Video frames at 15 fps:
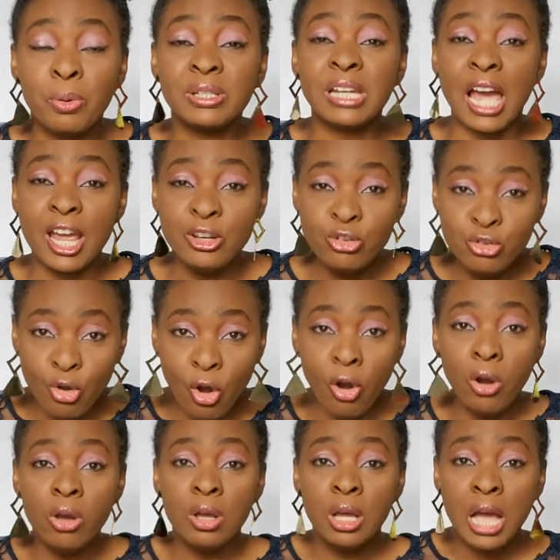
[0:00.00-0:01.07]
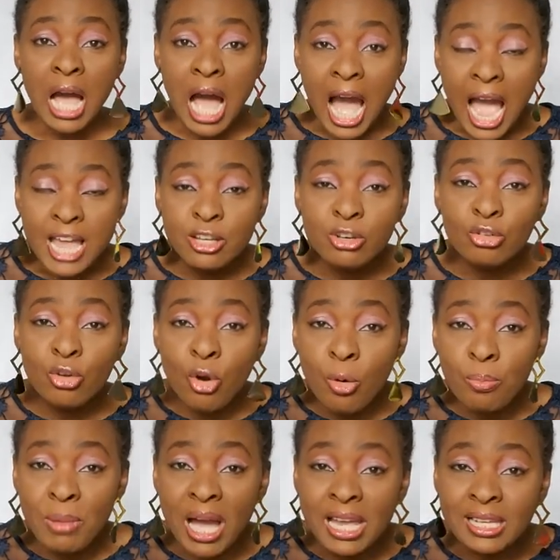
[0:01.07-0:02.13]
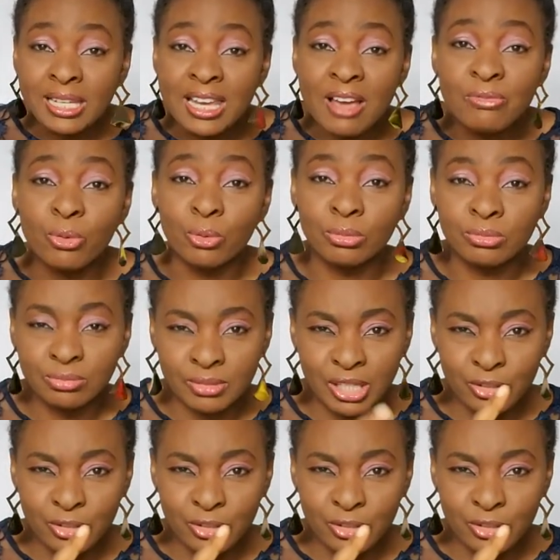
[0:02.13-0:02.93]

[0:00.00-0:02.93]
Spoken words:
but I know my level.